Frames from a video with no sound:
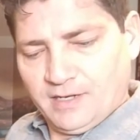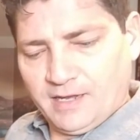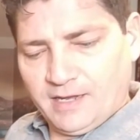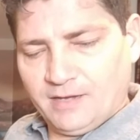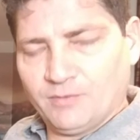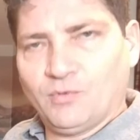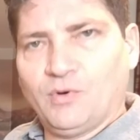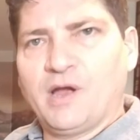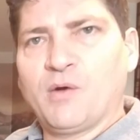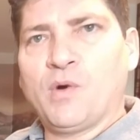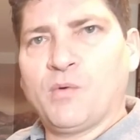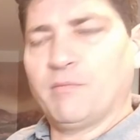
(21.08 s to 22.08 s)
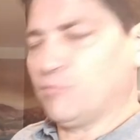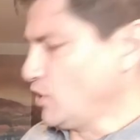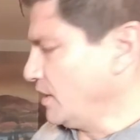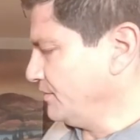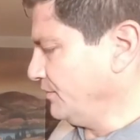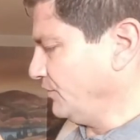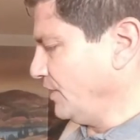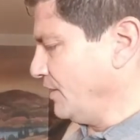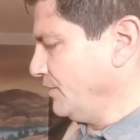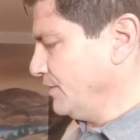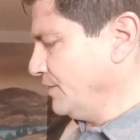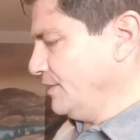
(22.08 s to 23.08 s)
And why I brought this
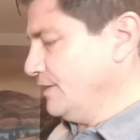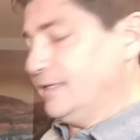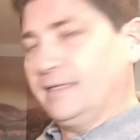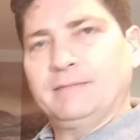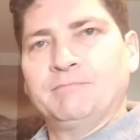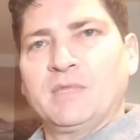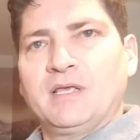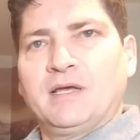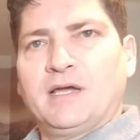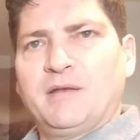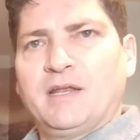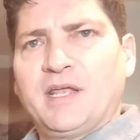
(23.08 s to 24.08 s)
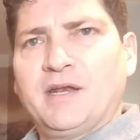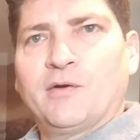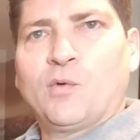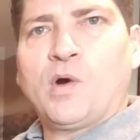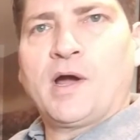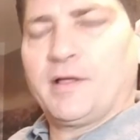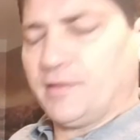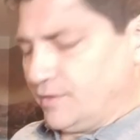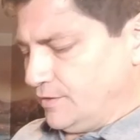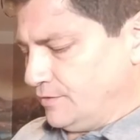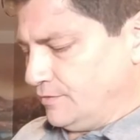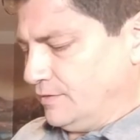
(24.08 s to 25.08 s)
out again, I made it a while
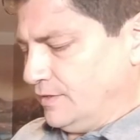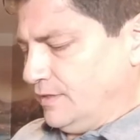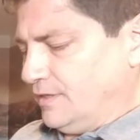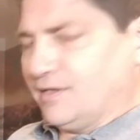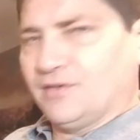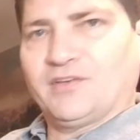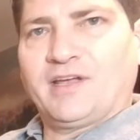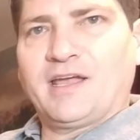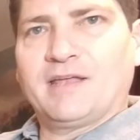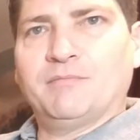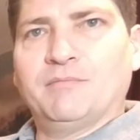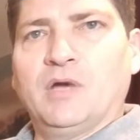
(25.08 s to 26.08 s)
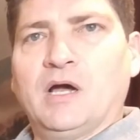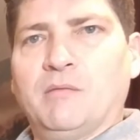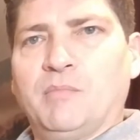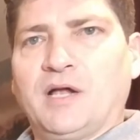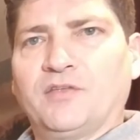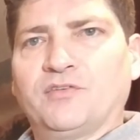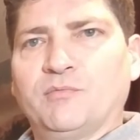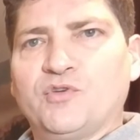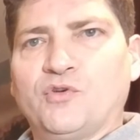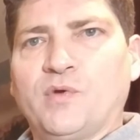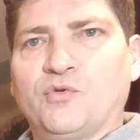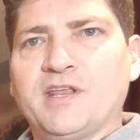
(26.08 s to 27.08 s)
ago, is I had bought some
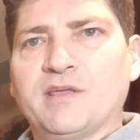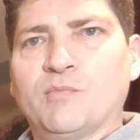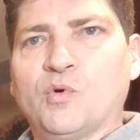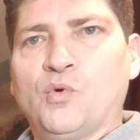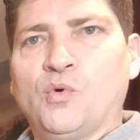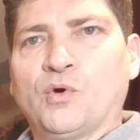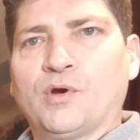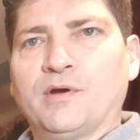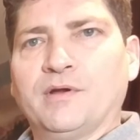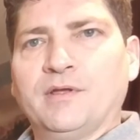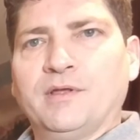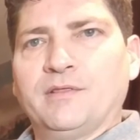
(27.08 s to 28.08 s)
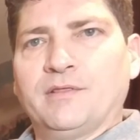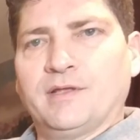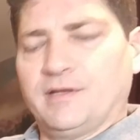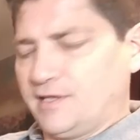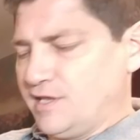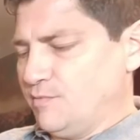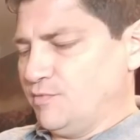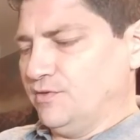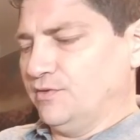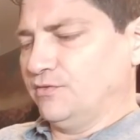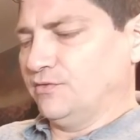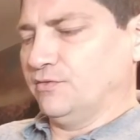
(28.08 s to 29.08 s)
uranium ore that I keep in
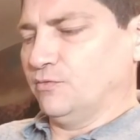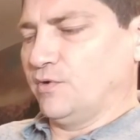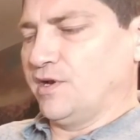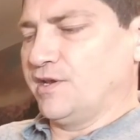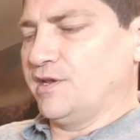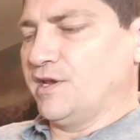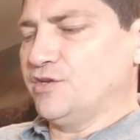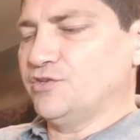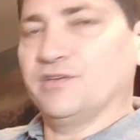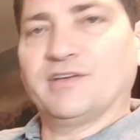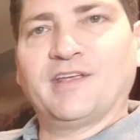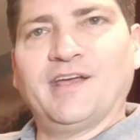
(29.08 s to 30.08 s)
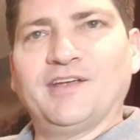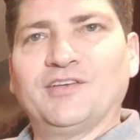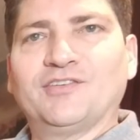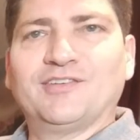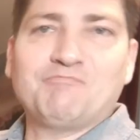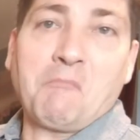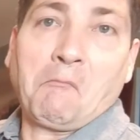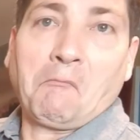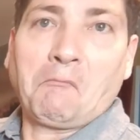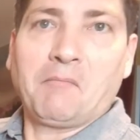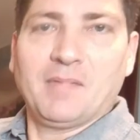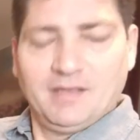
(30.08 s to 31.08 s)
this radiation case.
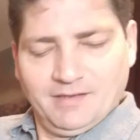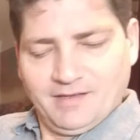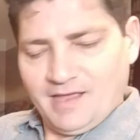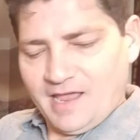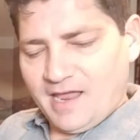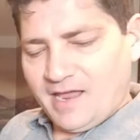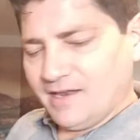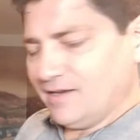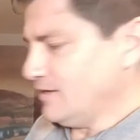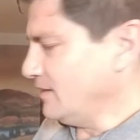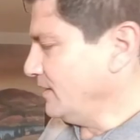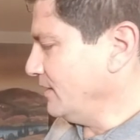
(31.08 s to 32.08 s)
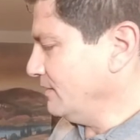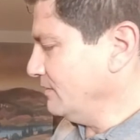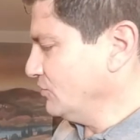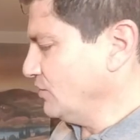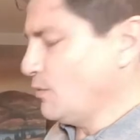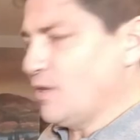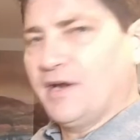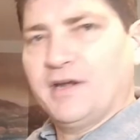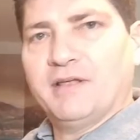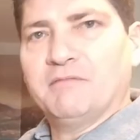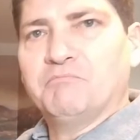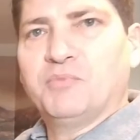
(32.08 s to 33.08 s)
And so I wanted
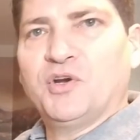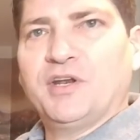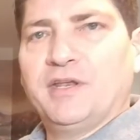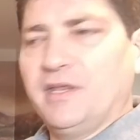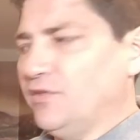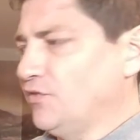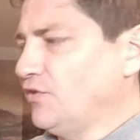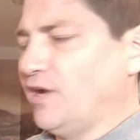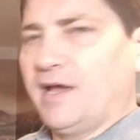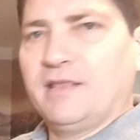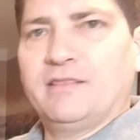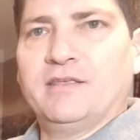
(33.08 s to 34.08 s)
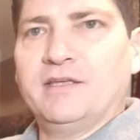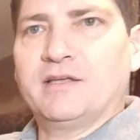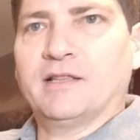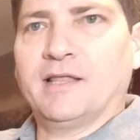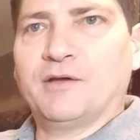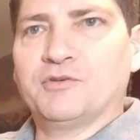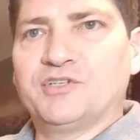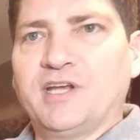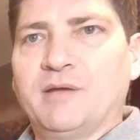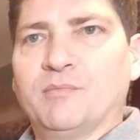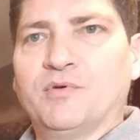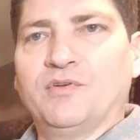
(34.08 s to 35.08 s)
to put it inside the cloud
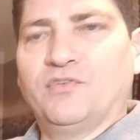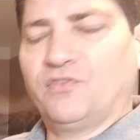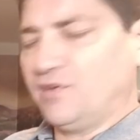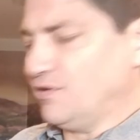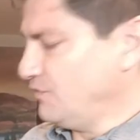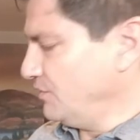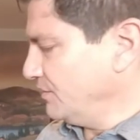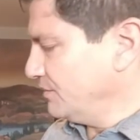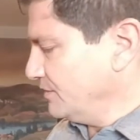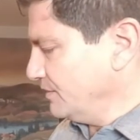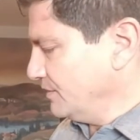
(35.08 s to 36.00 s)
chamber and see if it